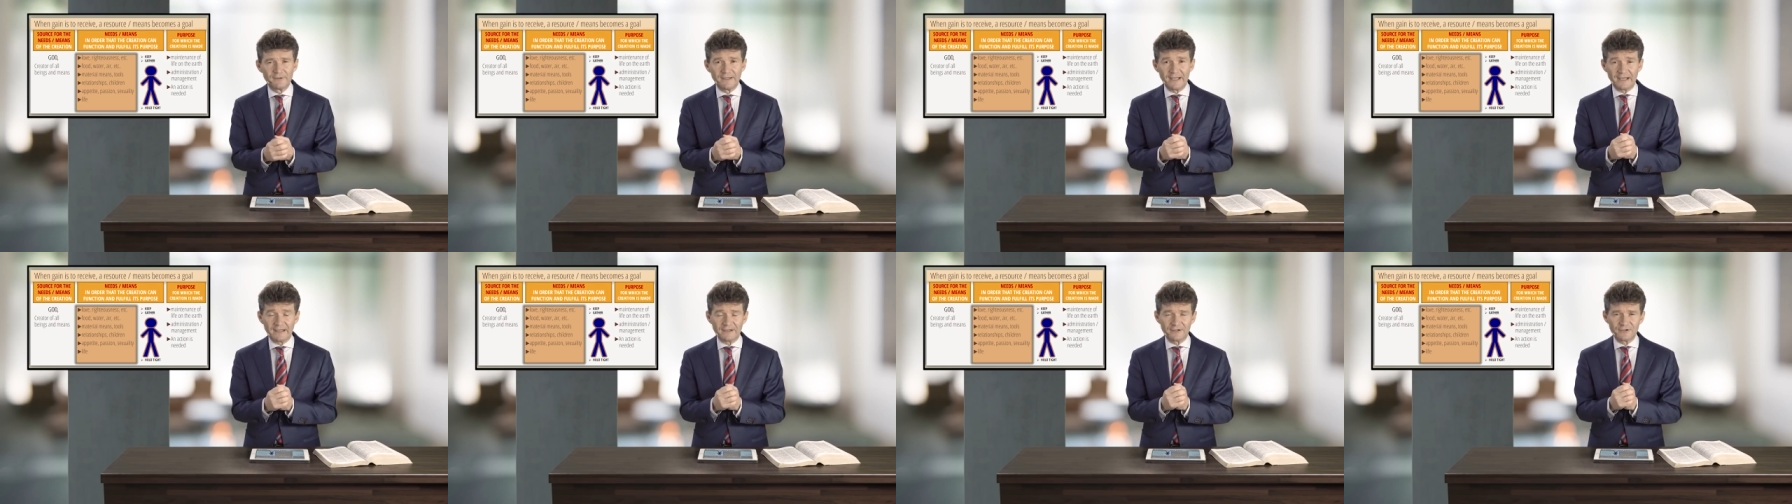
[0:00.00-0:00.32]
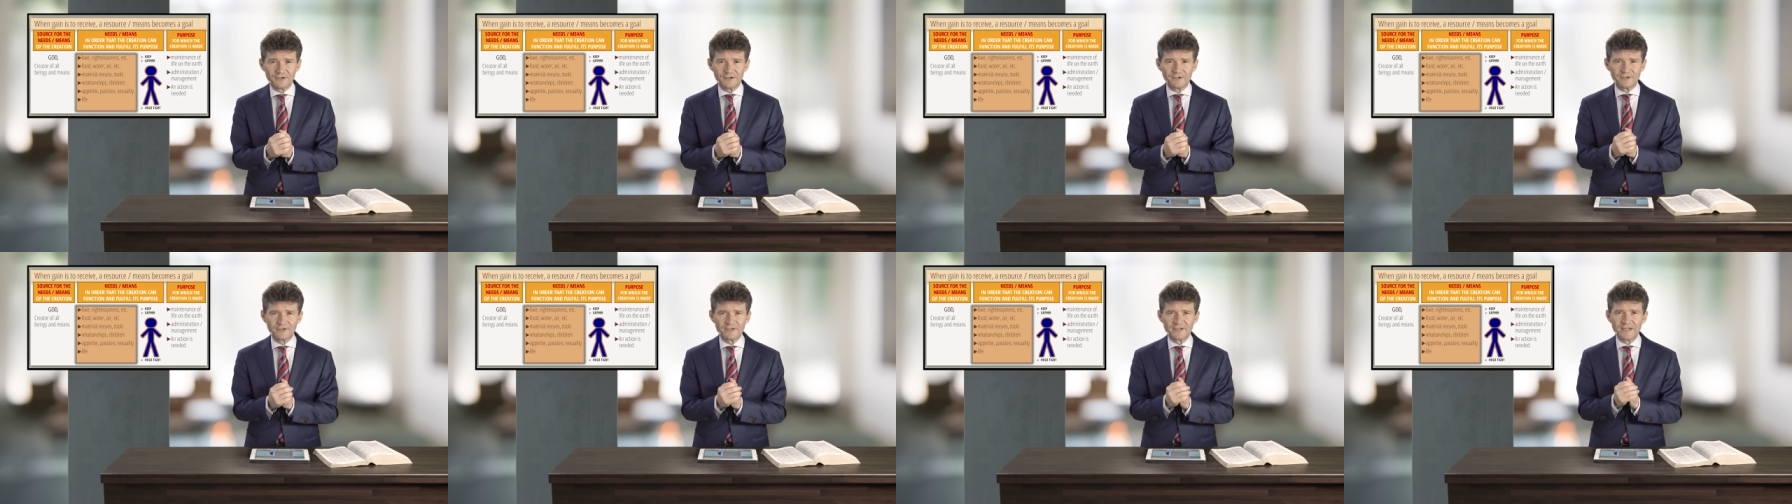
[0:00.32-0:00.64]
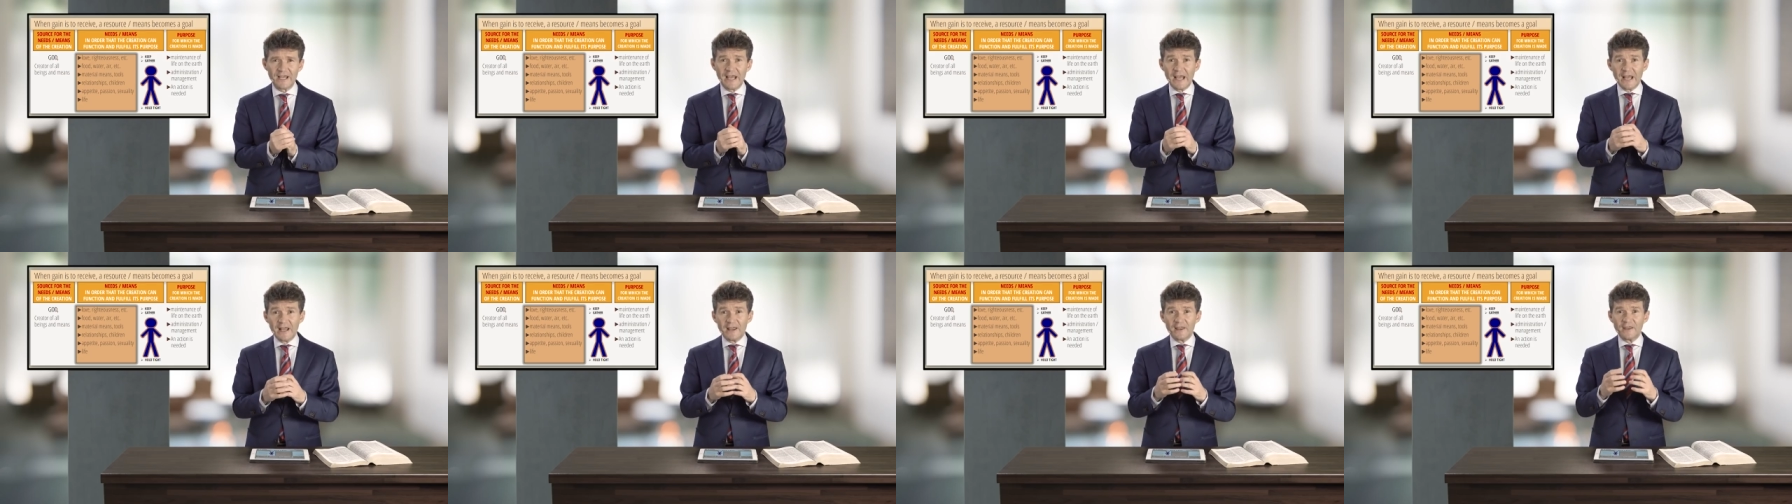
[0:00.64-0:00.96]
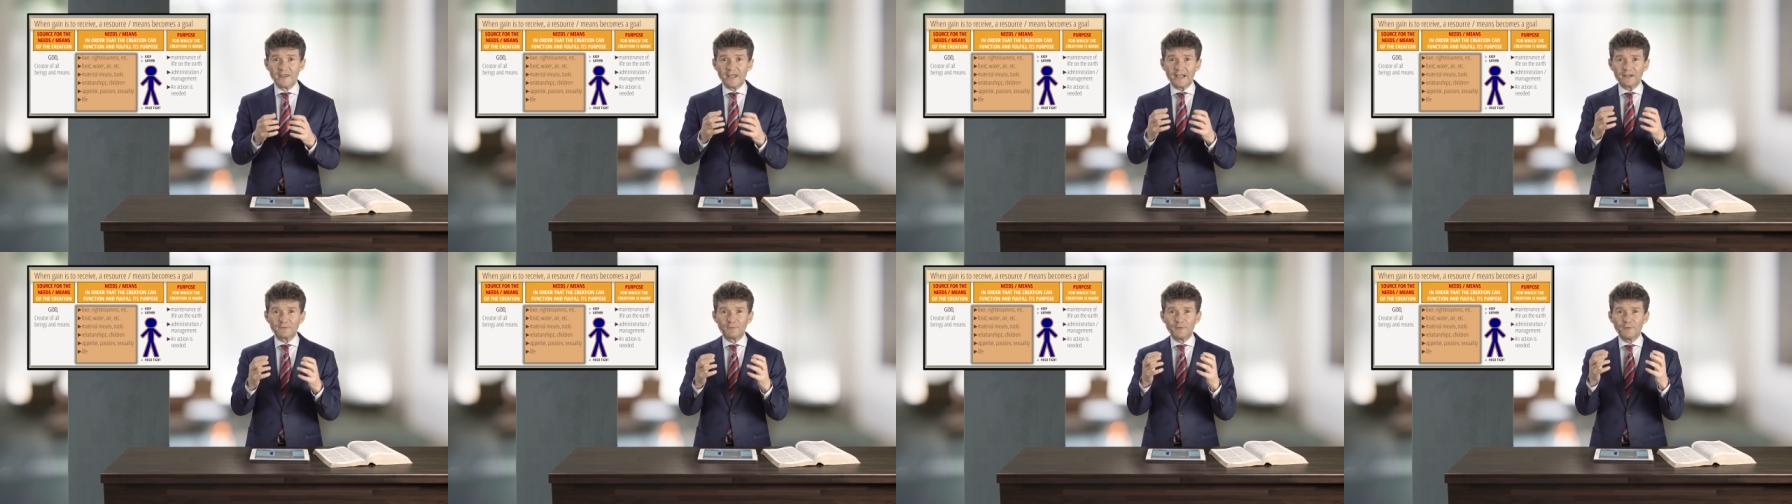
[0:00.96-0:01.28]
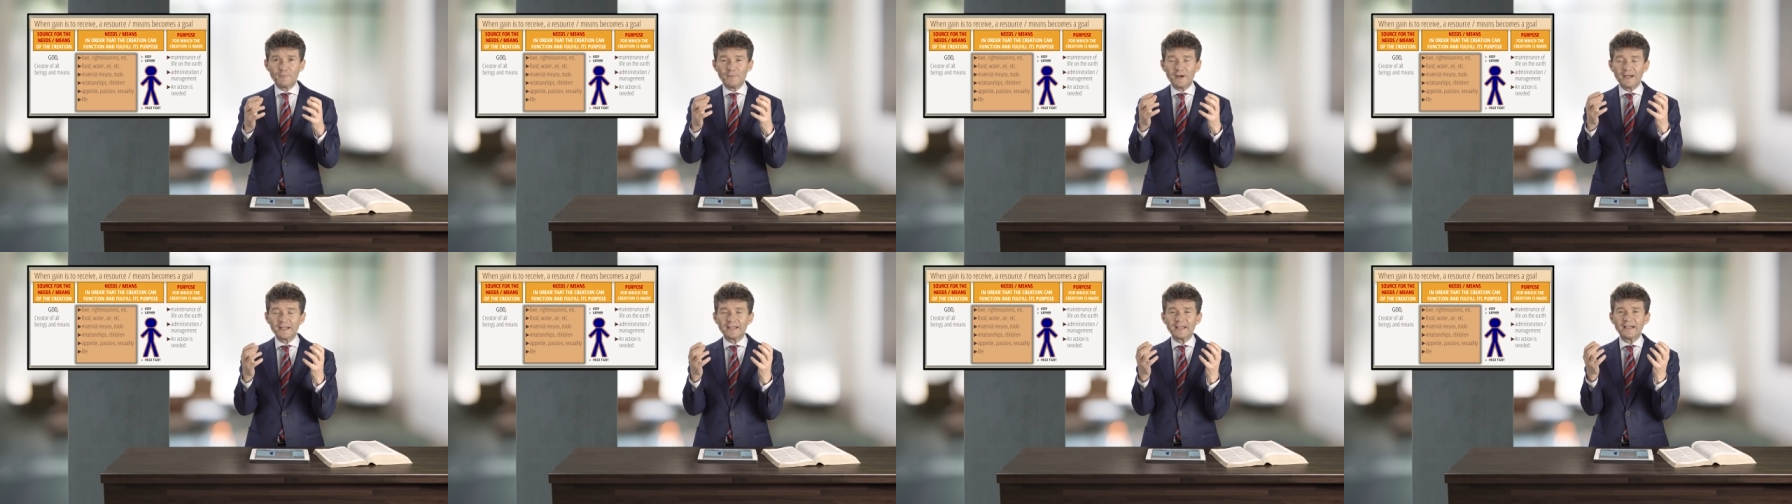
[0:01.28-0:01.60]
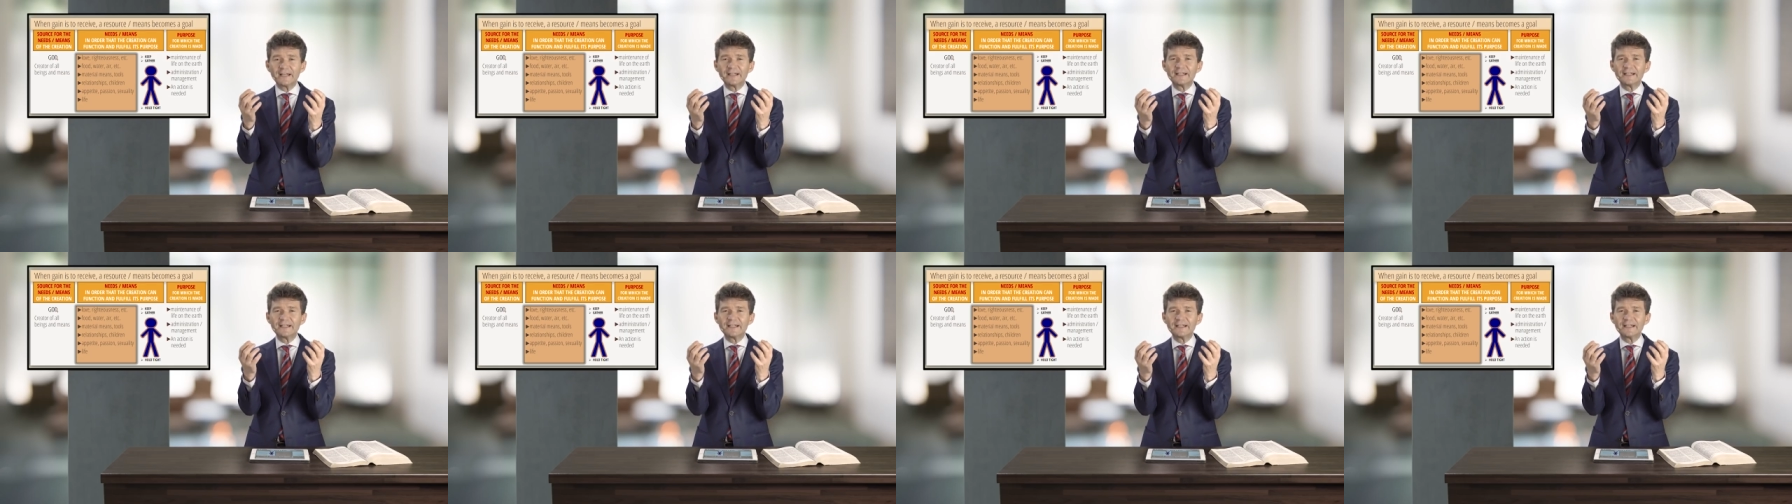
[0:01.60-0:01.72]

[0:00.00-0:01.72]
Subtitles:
lectures, that we might